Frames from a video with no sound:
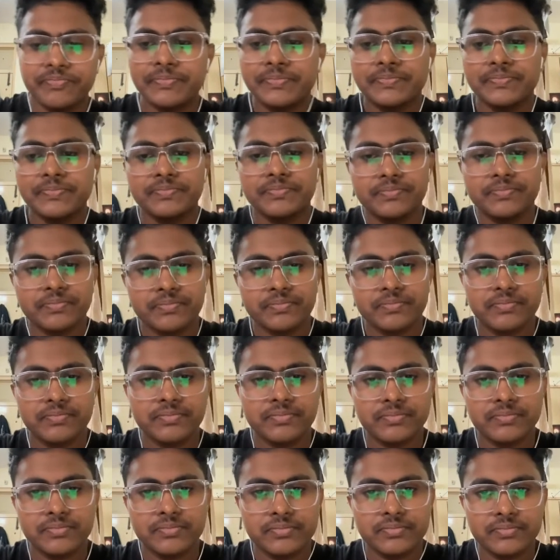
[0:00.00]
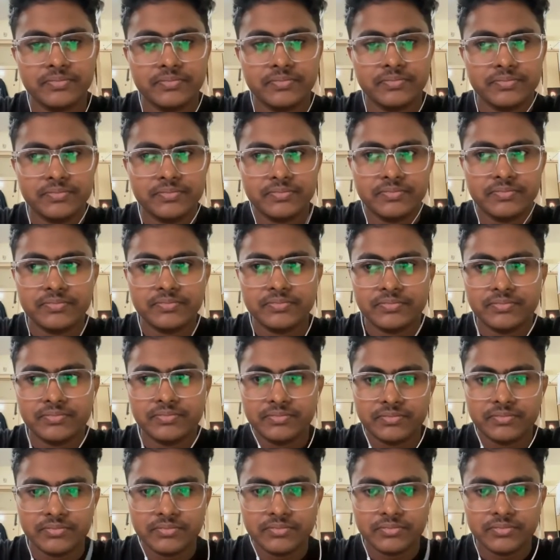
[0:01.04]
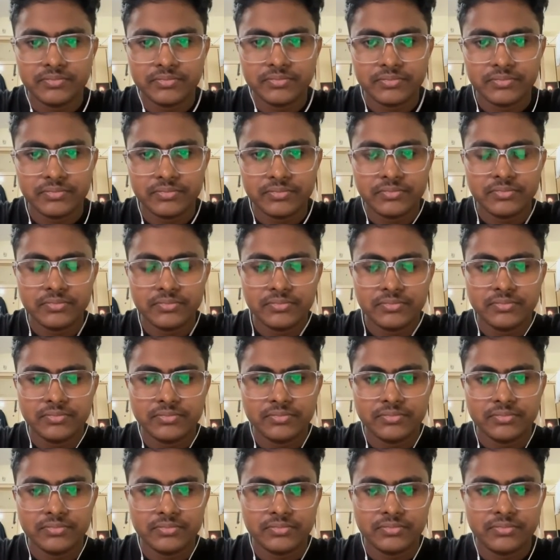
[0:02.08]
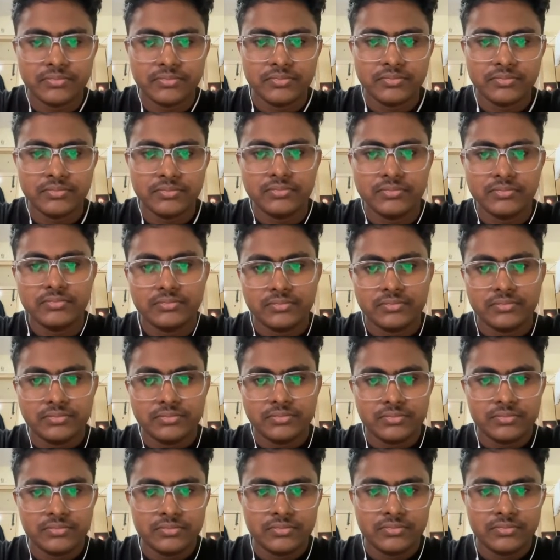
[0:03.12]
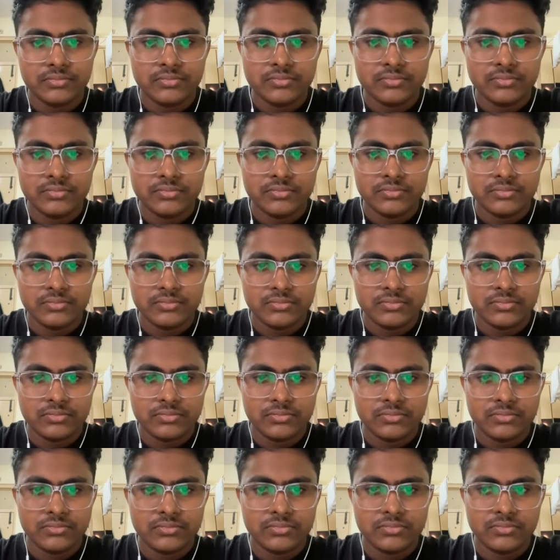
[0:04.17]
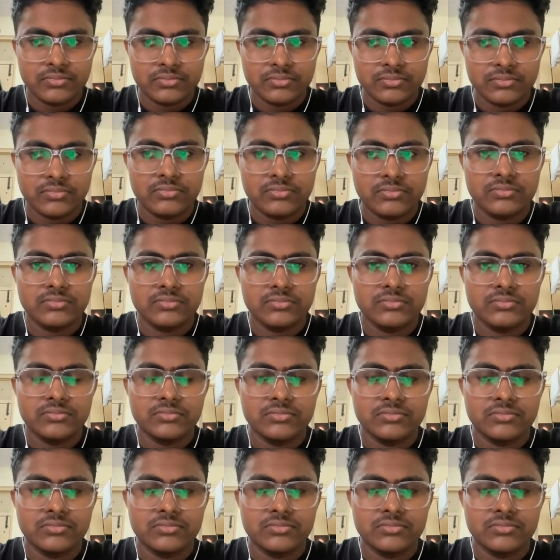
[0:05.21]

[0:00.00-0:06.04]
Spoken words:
No words are spoken by the person on screen.